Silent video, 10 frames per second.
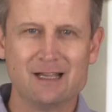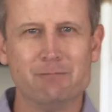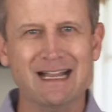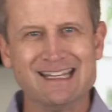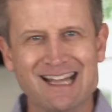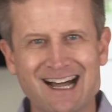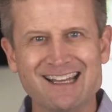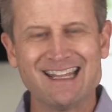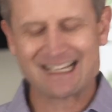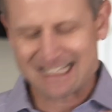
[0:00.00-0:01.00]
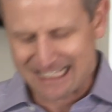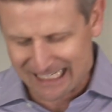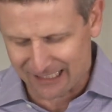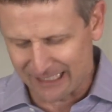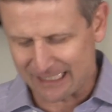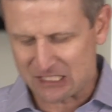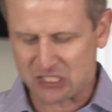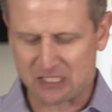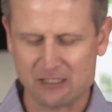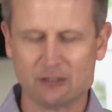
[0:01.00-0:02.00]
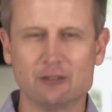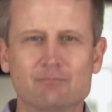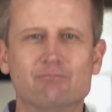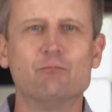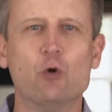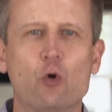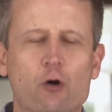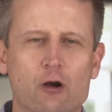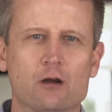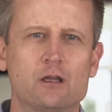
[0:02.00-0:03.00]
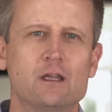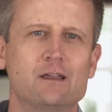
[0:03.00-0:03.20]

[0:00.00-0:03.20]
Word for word: by not excelling still more